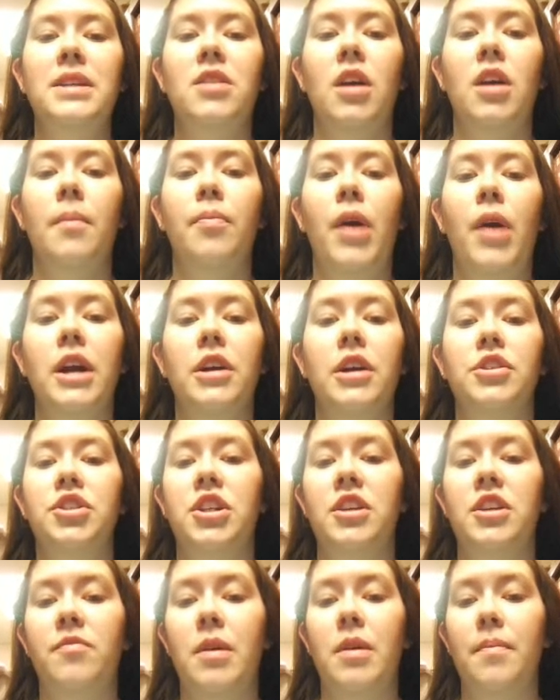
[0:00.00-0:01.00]
on prior
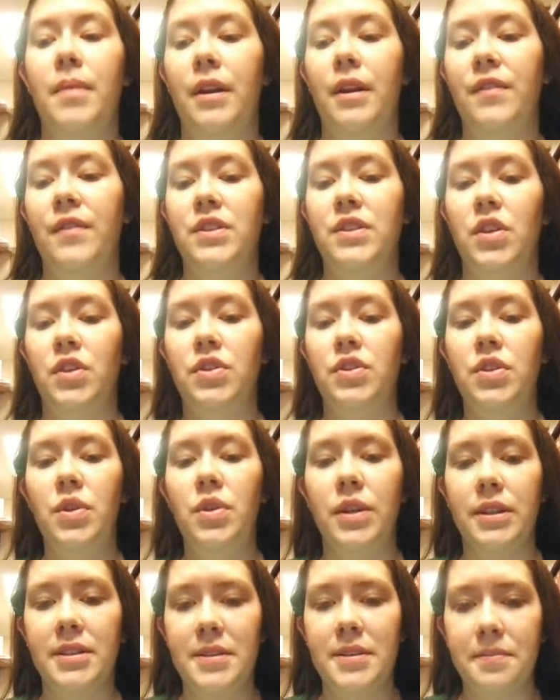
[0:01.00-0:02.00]
achievement benefits all
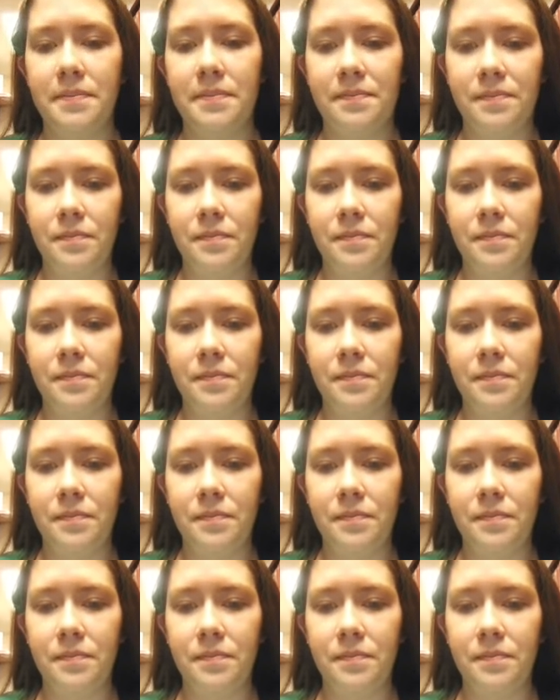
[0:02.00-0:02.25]
students.